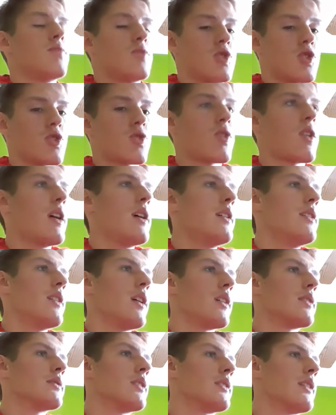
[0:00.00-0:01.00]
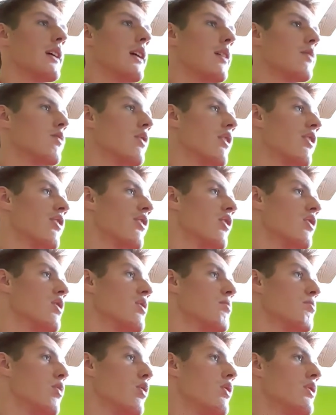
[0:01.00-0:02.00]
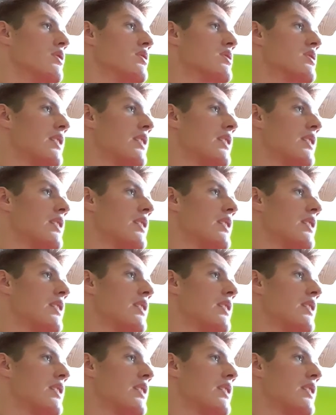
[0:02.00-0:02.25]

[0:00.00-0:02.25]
Trae Young again with 30 points,